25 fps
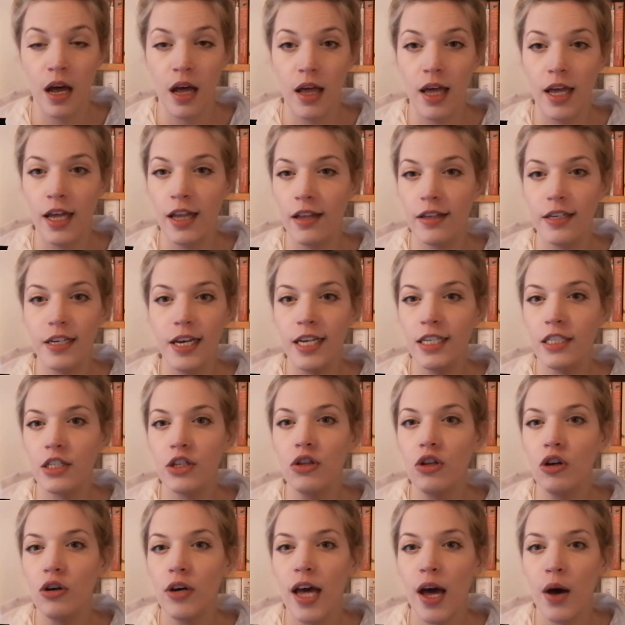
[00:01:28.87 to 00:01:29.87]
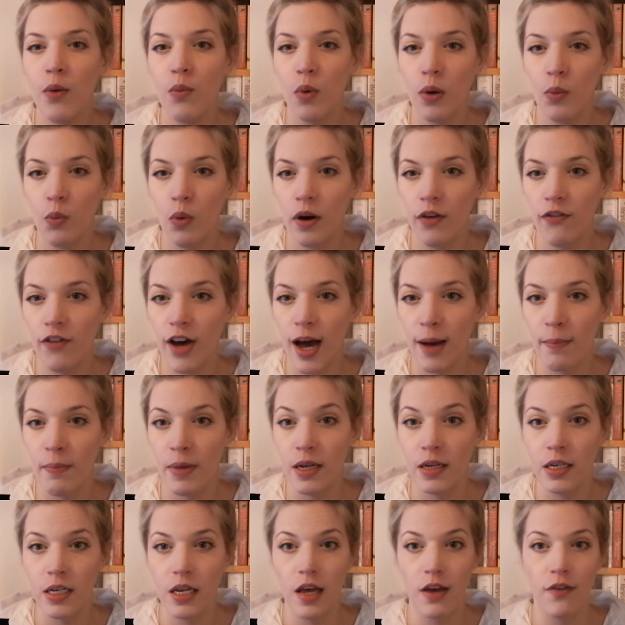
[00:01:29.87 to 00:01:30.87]
Uh, it, it's a look at what would have
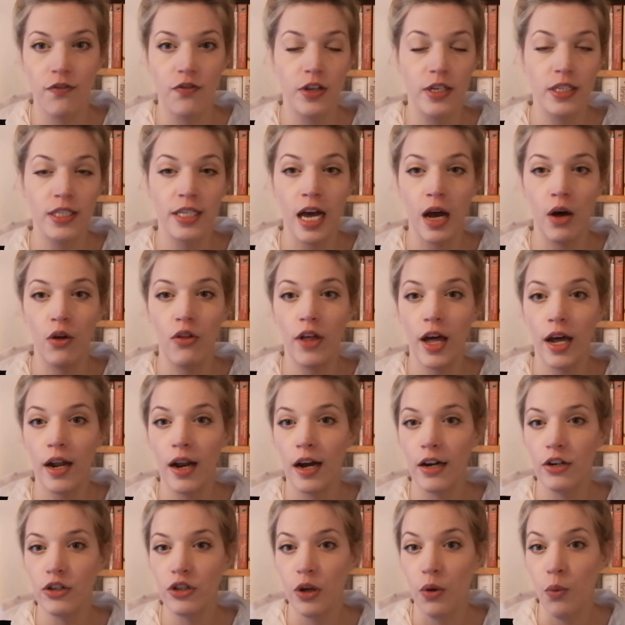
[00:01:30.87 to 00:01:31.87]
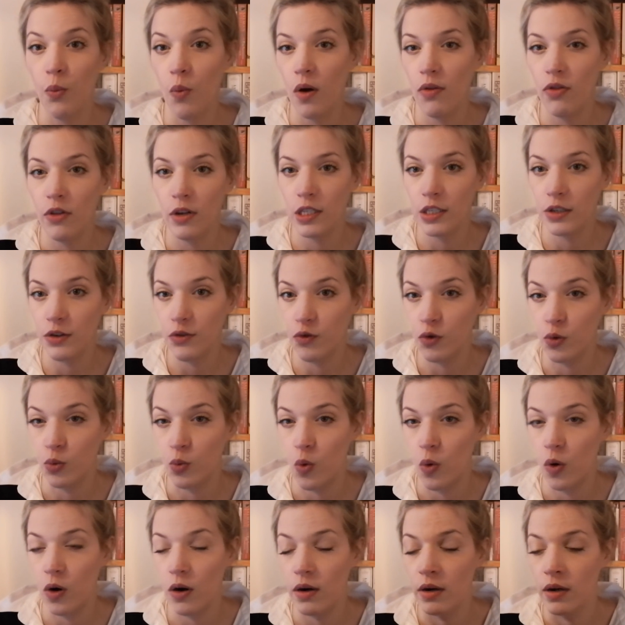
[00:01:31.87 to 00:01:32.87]
happened if the South had actually won the Civil
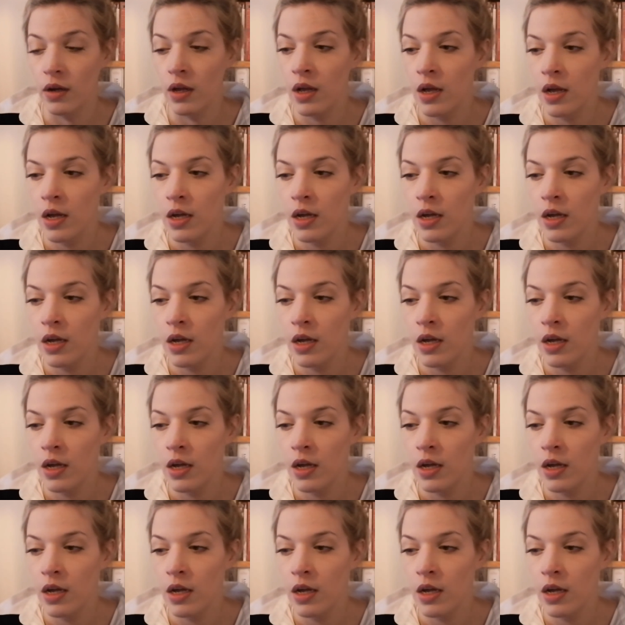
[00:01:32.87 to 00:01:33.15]
War.